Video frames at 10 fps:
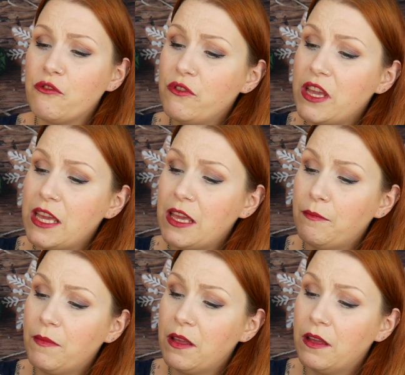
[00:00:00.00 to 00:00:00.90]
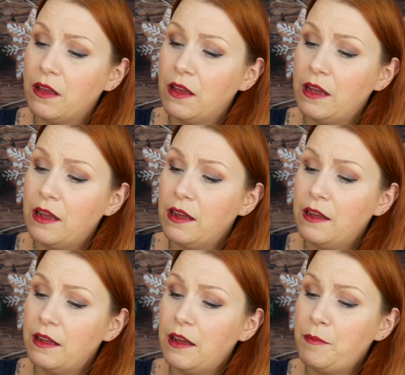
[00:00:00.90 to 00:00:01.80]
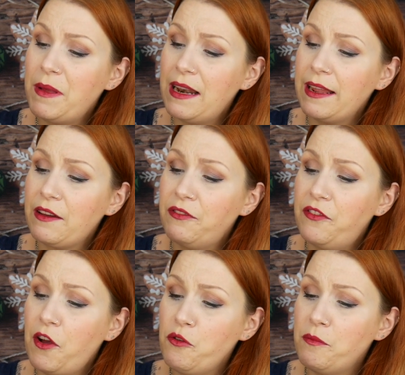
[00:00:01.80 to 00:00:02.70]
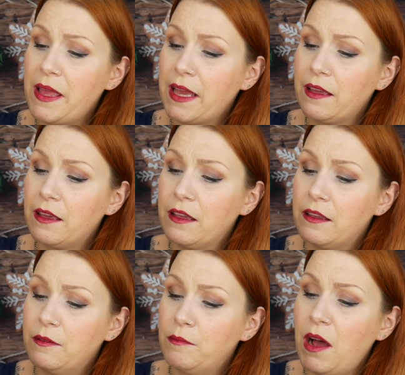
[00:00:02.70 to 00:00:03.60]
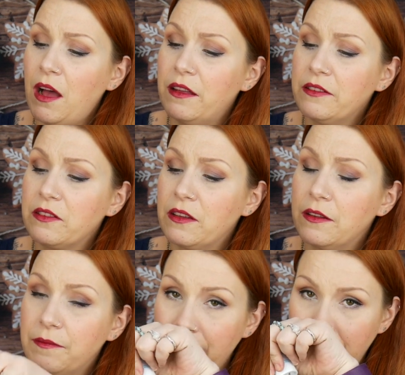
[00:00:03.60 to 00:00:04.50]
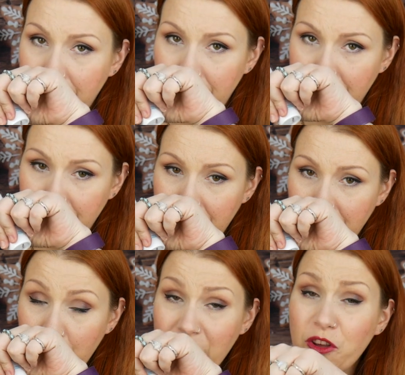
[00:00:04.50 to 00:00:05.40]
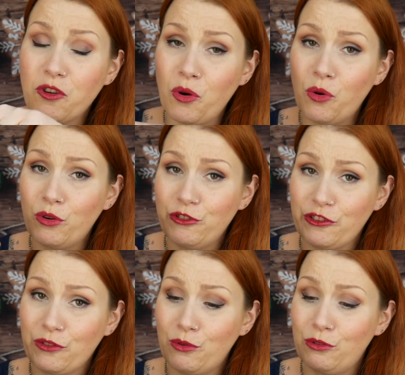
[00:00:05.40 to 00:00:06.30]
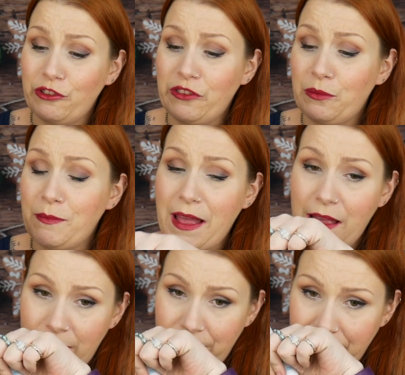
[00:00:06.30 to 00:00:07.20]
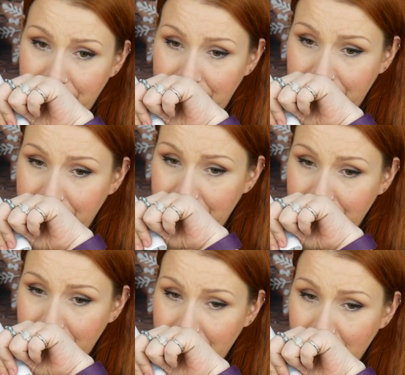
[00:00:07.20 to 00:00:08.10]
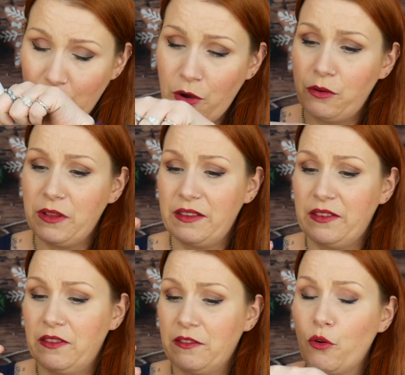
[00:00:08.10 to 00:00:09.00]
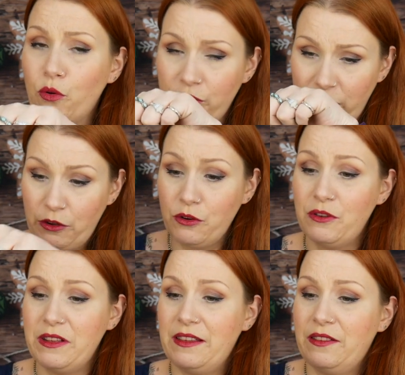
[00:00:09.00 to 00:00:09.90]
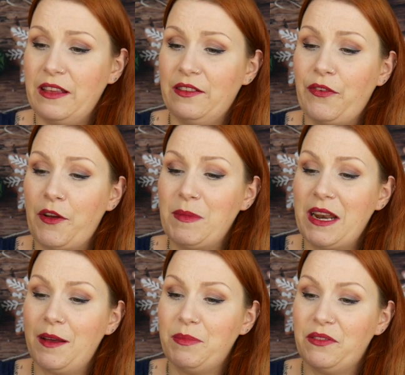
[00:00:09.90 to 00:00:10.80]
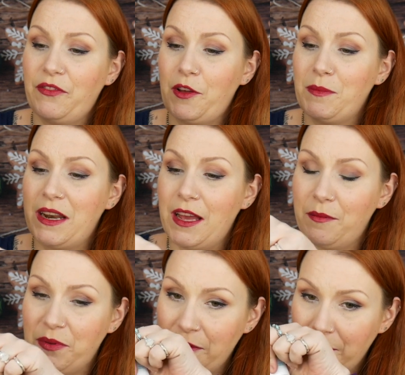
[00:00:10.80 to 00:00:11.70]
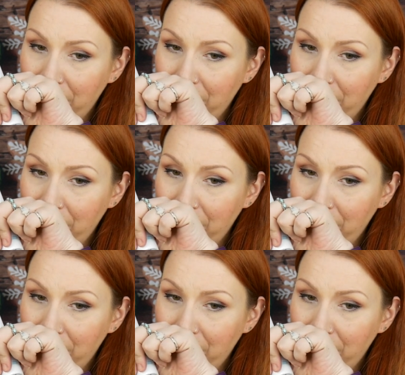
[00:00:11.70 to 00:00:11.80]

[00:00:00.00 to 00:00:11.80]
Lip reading: cream, a bit like a foaming mask with a gorgeous smell. Oh, that's gorgeous. Oh, it's foaming up.